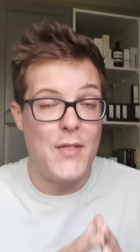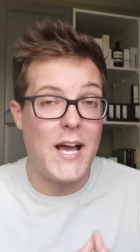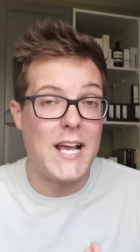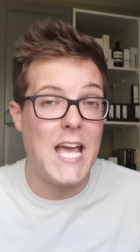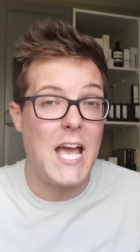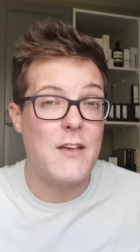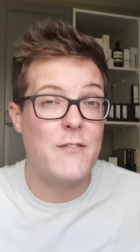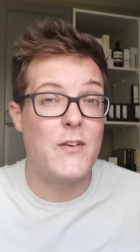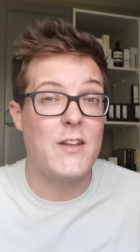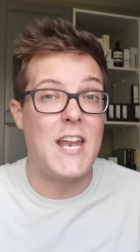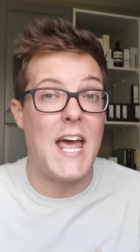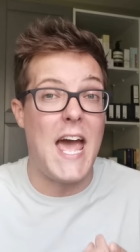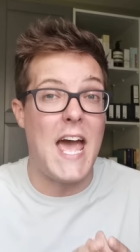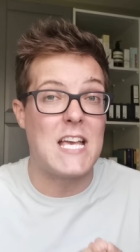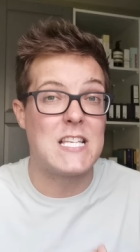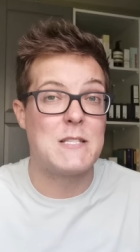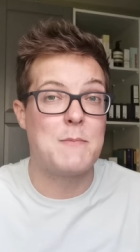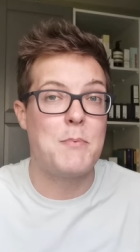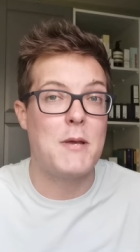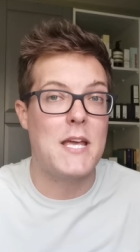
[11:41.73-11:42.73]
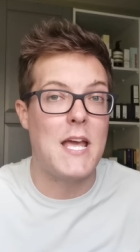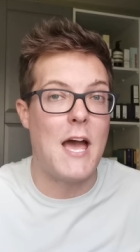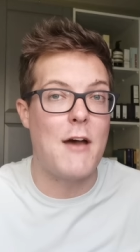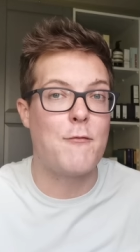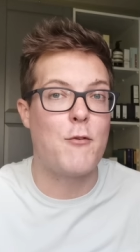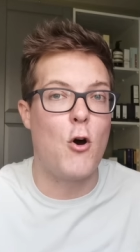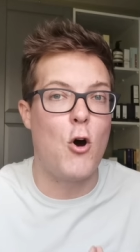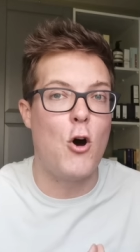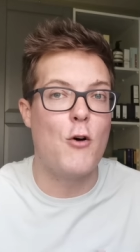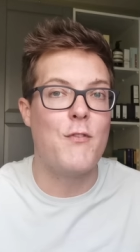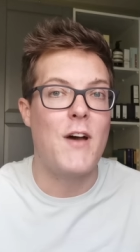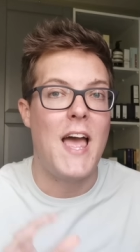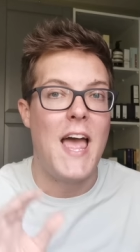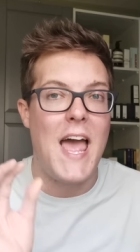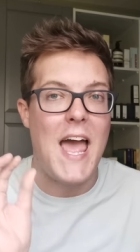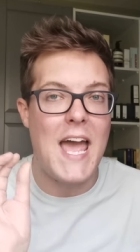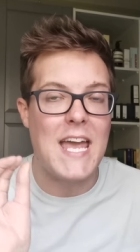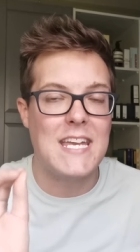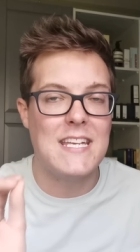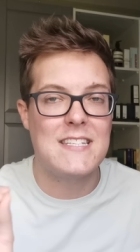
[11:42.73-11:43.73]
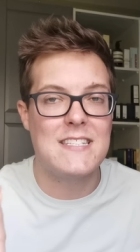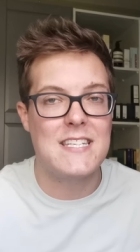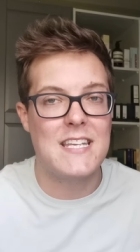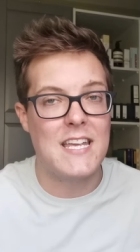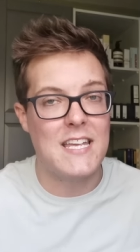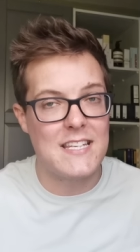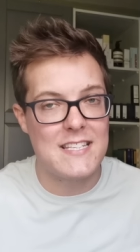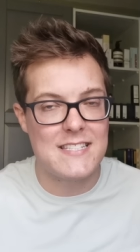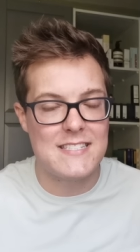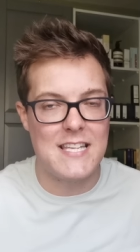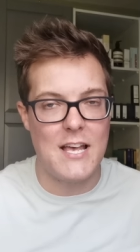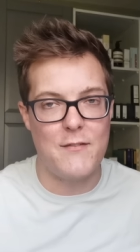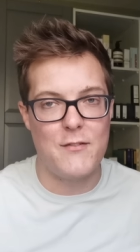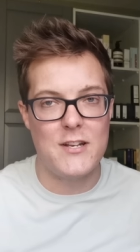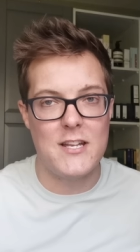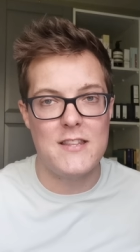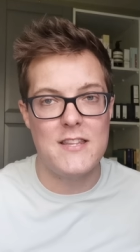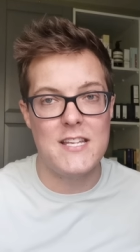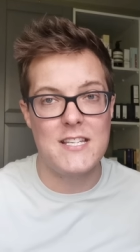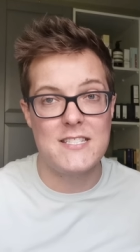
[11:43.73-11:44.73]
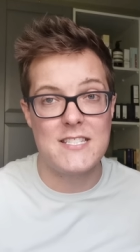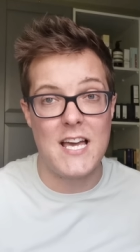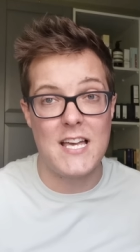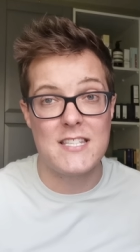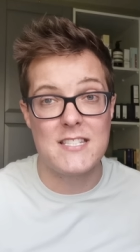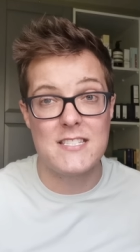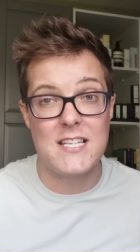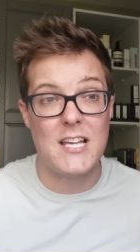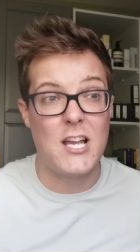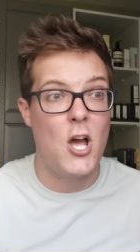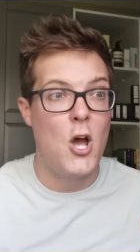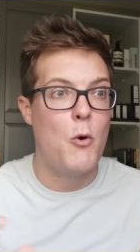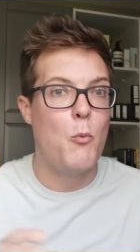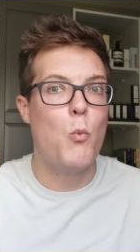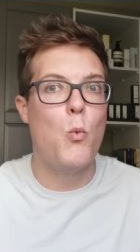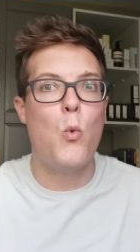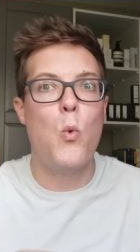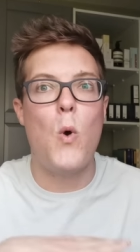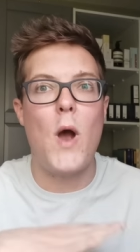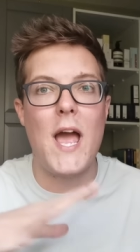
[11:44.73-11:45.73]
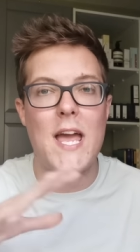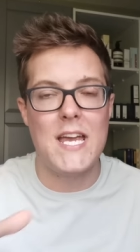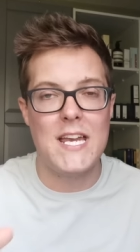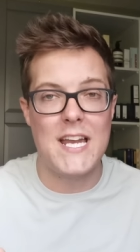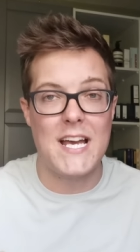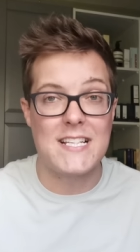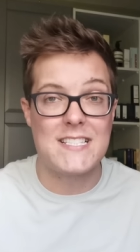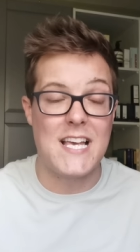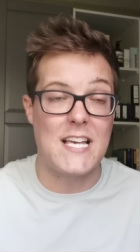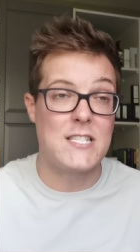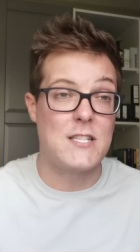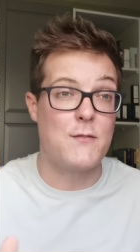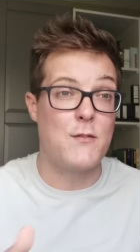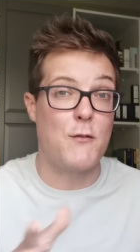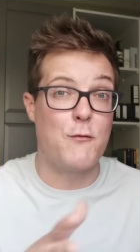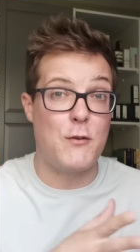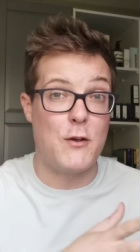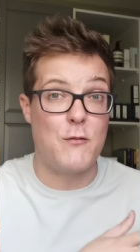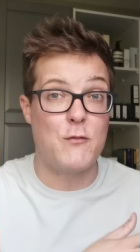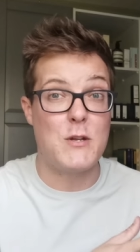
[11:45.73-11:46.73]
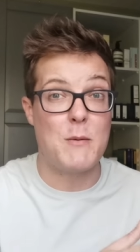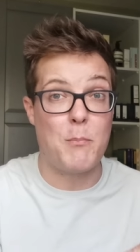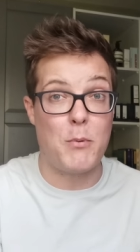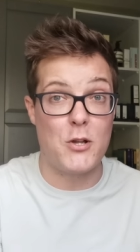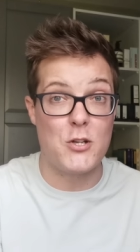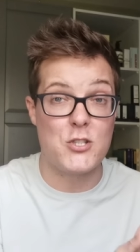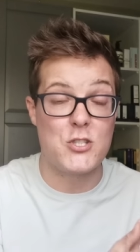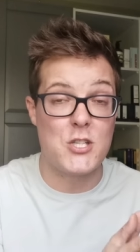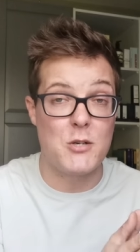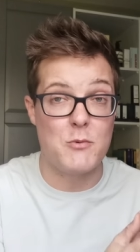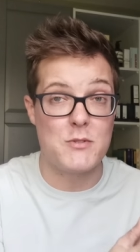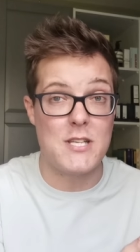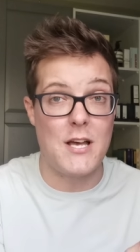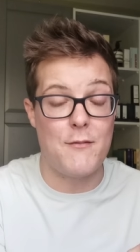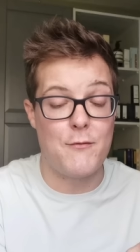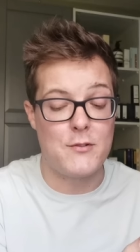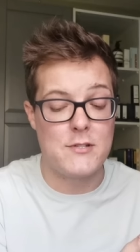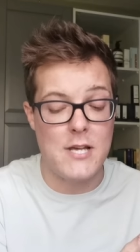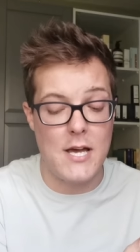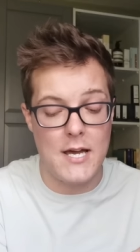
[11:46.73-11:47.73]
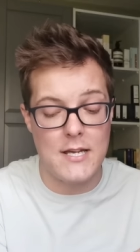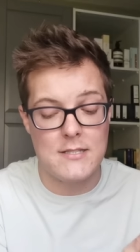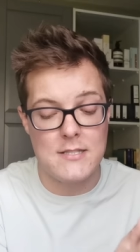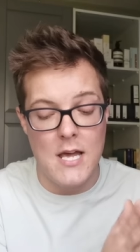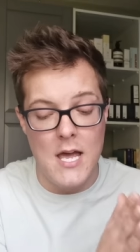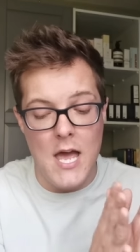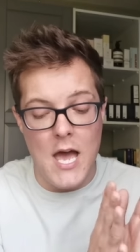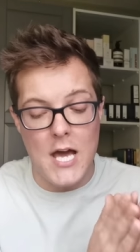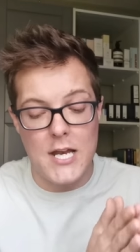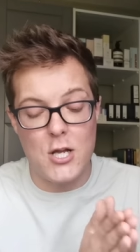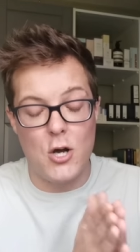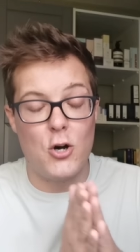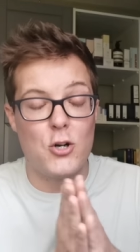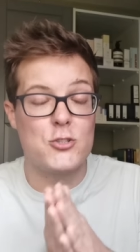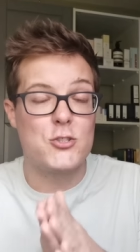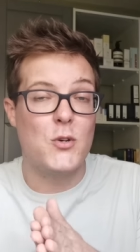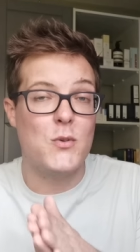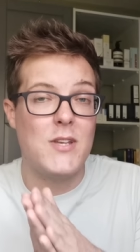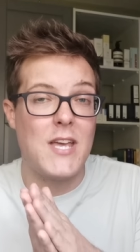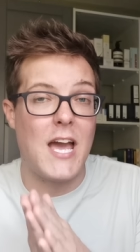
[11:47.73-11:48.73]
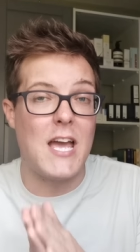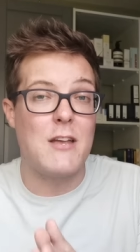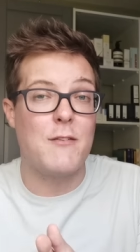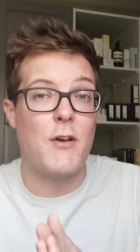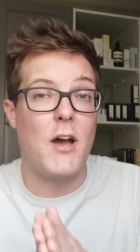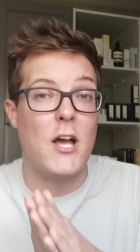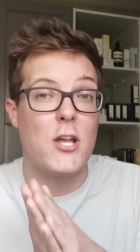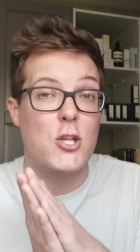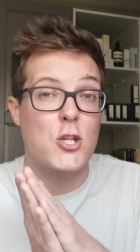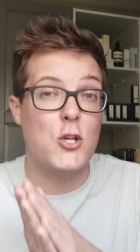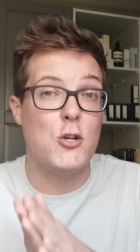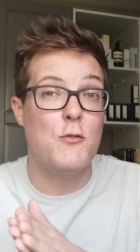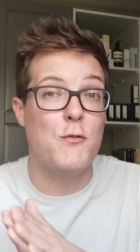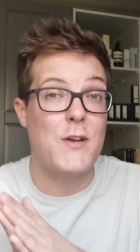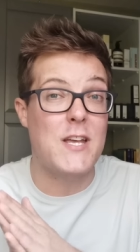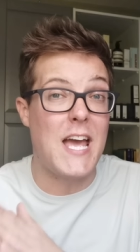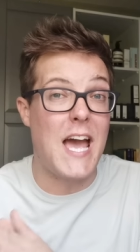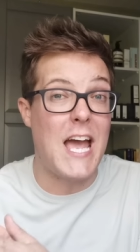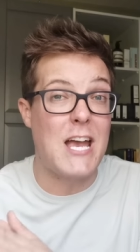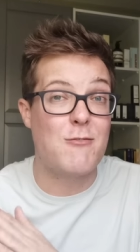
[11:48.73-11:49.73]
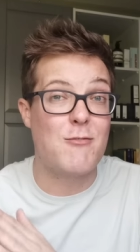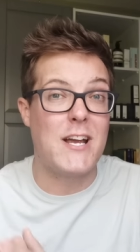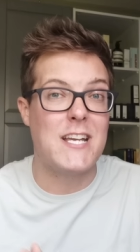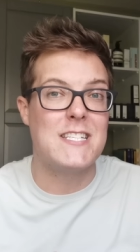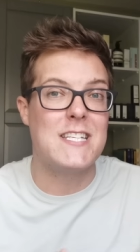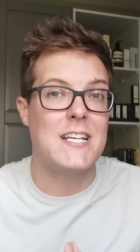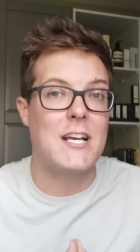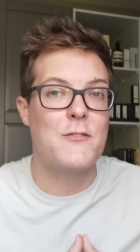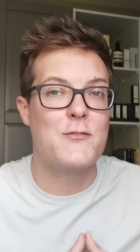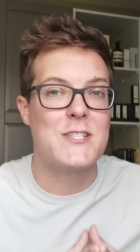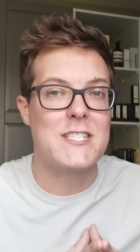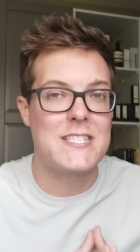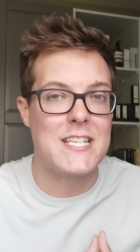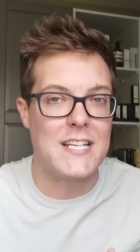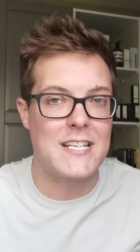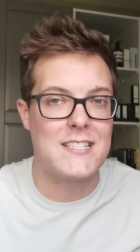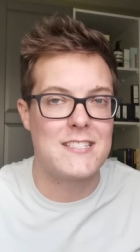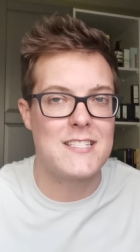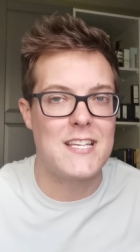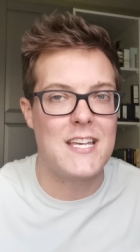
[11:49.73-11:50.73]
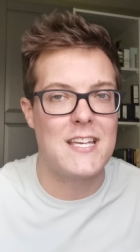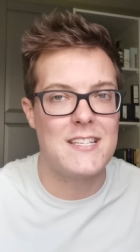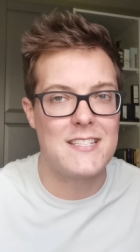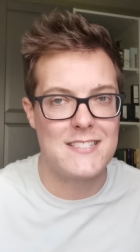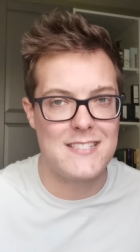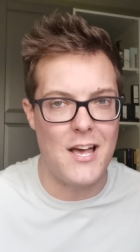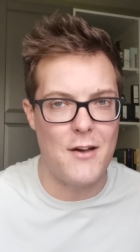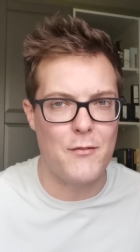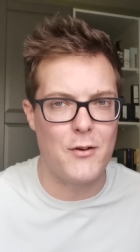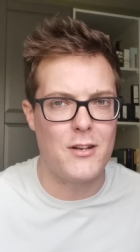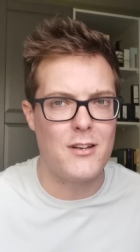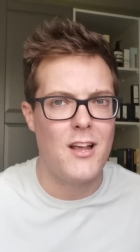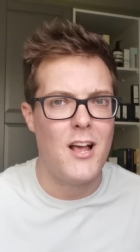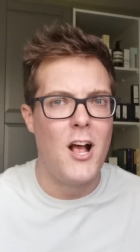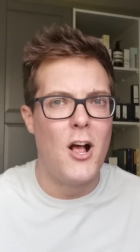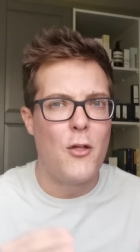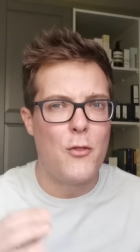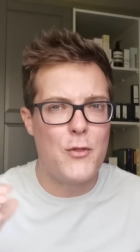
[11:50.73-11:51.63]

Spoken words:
That gave an SPF of 87 in these testing, way in excess of the 50 plus that was advertised, and it also gave a UVA rating of 67.